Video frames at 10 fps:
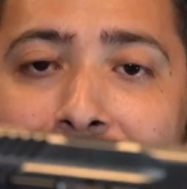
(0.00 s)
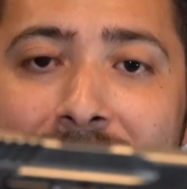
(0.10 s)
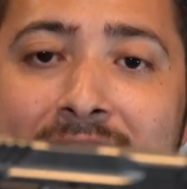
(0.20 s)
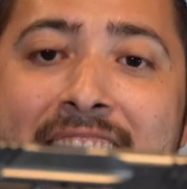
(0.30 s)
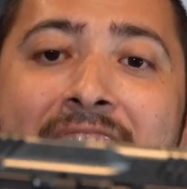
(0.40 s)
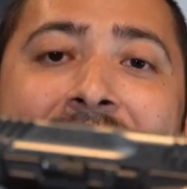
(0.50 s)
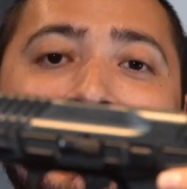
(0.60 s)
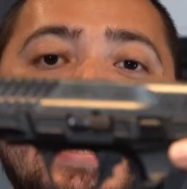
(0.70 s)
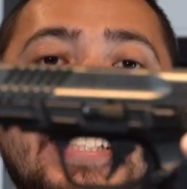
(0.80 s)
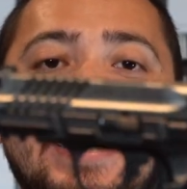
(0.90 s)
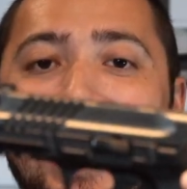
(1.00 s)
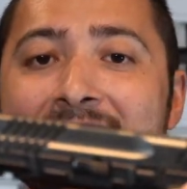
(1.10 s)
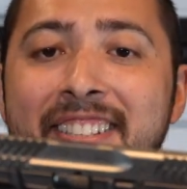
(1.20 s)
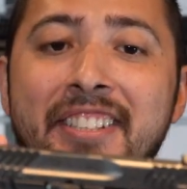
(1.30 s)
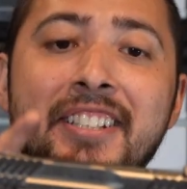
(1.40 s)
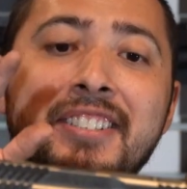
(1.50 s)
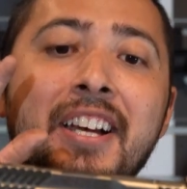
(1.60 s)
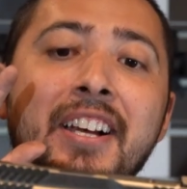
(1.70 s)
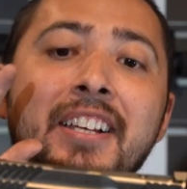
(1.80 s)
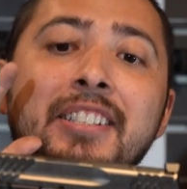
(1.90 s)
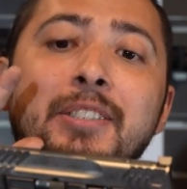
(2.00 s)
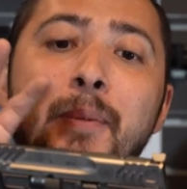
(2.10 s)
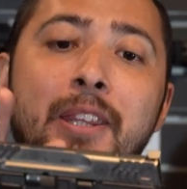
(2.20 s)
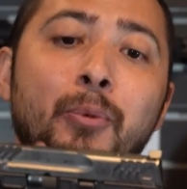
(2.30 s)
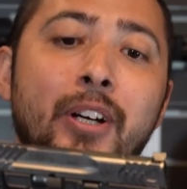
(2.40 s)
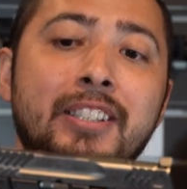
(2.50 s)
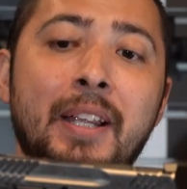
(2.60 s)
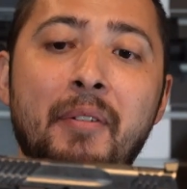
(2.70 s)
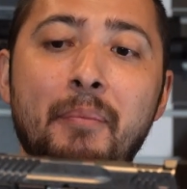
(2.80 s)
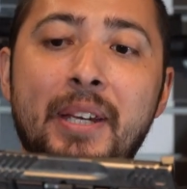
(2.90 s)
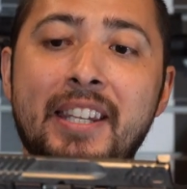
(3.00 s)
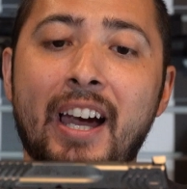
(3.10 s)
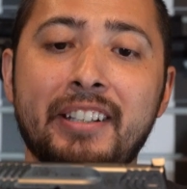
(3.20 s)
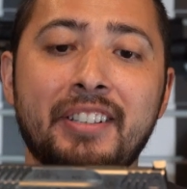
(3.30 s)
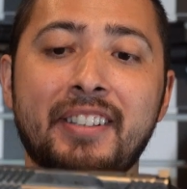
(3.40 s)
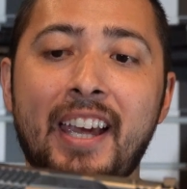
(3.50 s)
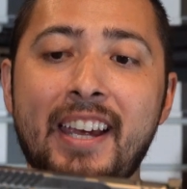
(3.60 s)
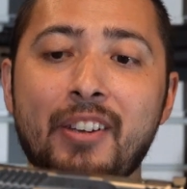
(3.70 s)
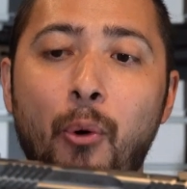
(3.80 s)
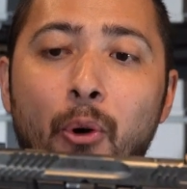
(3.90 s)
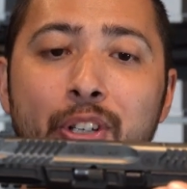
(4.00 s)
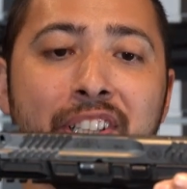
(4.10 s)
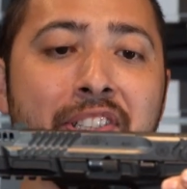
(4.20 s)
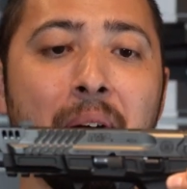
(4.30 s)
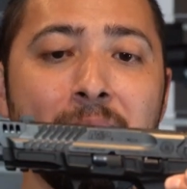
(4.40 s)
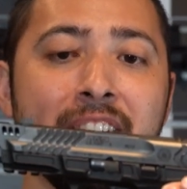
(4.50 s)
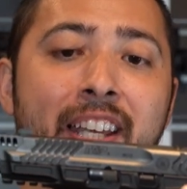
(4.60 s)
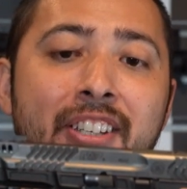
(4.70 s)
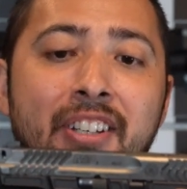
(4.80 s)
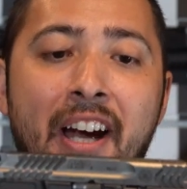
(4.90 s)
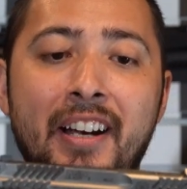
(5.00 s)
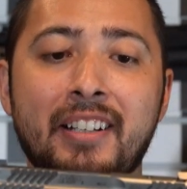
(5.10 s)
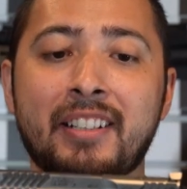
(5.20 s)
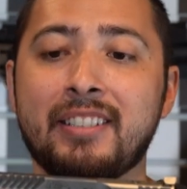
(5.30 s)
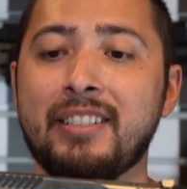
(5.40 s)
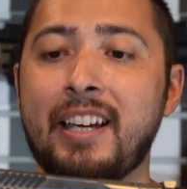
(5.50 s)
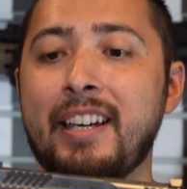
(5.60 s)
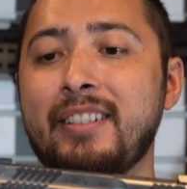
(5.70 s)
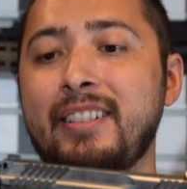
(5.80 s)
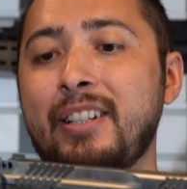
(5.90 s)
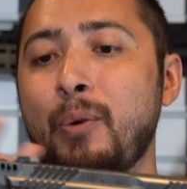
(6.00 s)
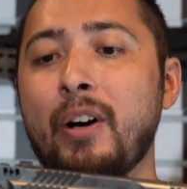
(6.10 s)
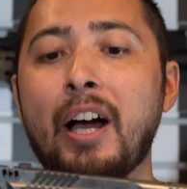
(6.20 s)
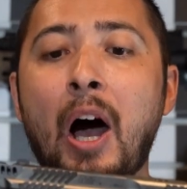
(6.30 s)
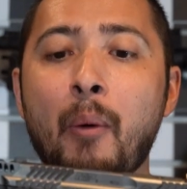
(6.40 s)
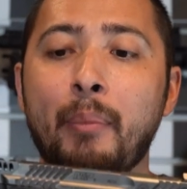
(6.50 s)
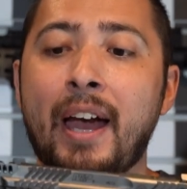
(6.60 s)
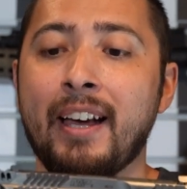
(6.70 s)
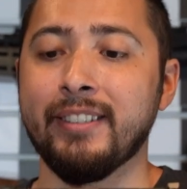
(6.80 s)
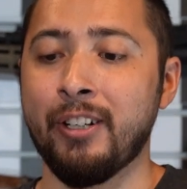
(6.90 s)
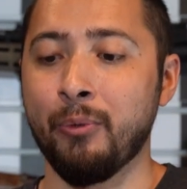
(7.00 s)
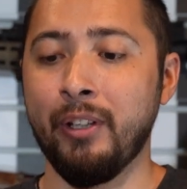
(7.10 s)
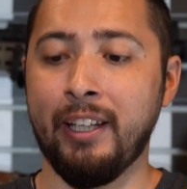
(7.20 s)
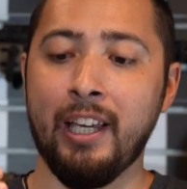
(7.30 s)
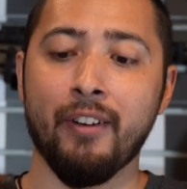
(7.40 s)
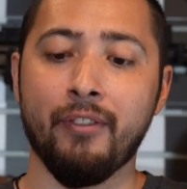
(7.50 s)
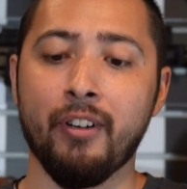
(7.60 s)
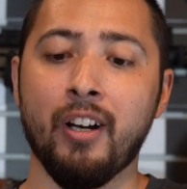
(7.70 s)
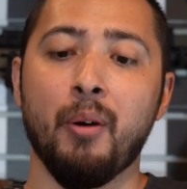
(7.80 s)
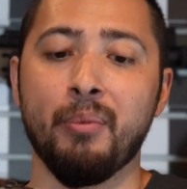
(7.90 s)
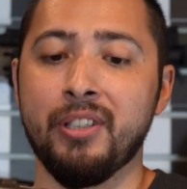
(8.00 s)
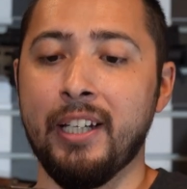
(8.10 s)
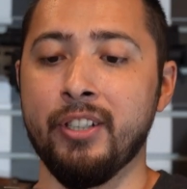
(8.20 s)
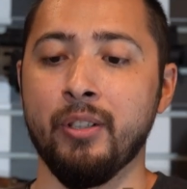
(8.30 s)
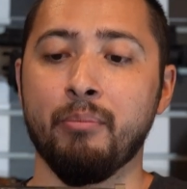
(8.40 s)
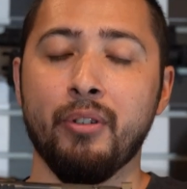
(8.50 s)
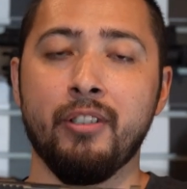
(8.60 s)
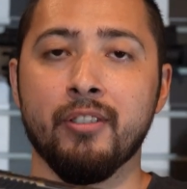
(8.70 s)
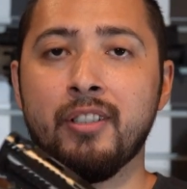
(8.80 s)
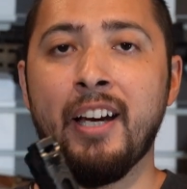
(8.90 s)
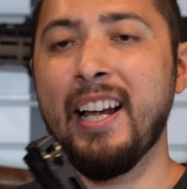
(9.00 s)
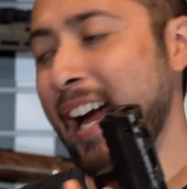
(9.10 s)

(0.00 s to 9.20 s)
Is this the sexiest Smith & Wesson M&P9 to date? Or is it something that you kind of gonna say, you know what, I'll pass. I don't really care for a compensator and prettier slide.